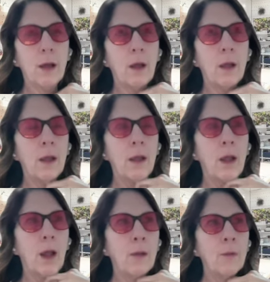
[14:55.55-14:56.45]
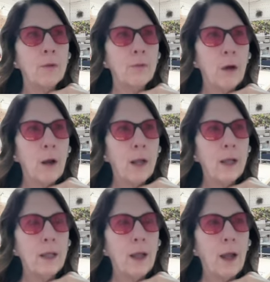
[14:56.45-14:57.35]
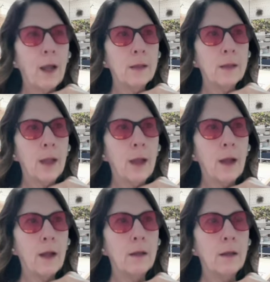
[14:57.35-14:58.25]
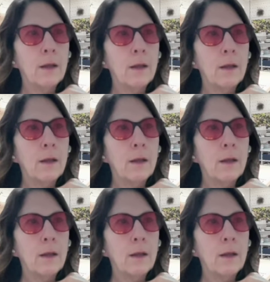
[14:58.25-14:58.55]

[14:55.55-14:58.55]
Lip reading: I was right at that